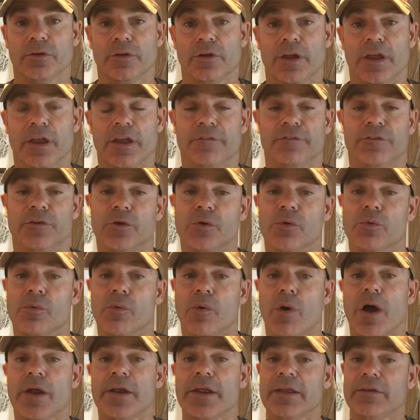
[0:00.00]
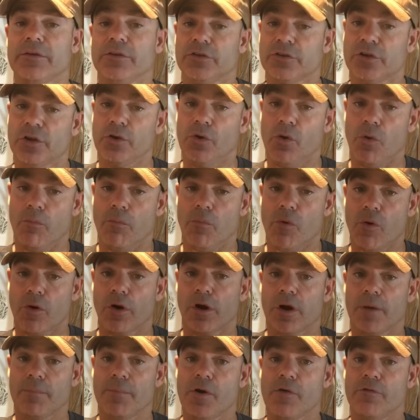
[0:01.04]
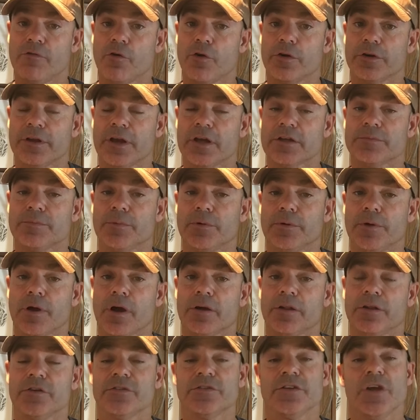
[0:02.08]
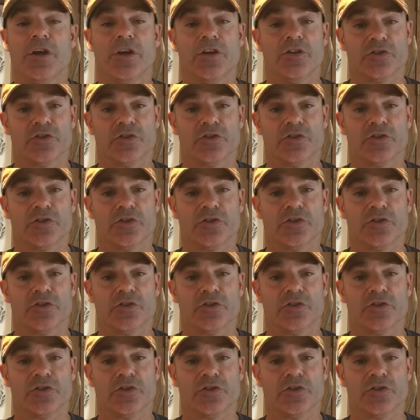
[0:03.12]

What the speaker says: If you want to know more about Vortex binoculars,